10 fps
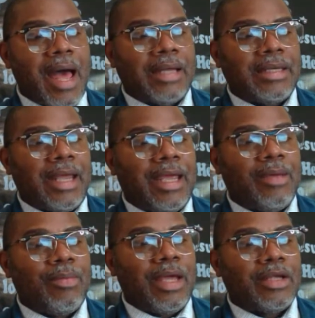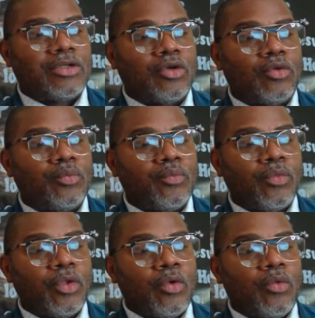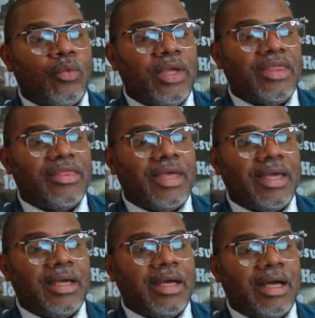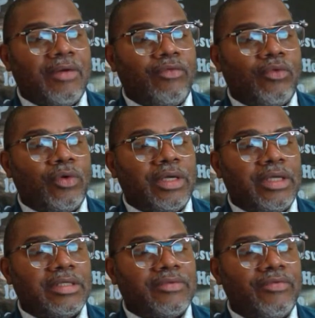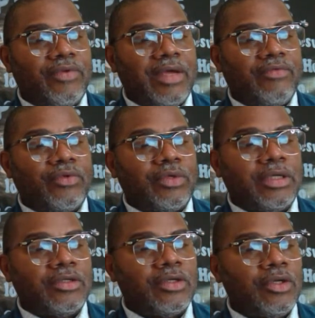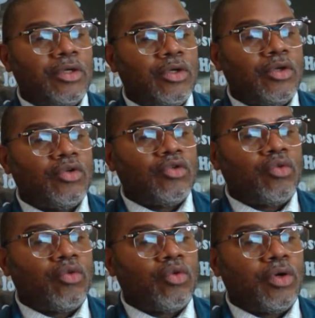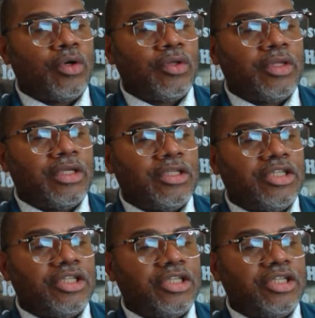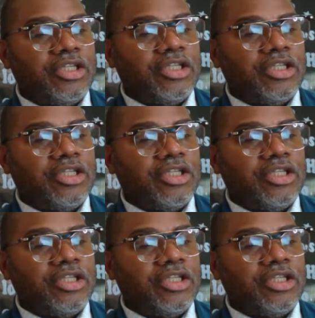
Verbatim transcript: Amen. So we thank God for His faithfulness toward the children,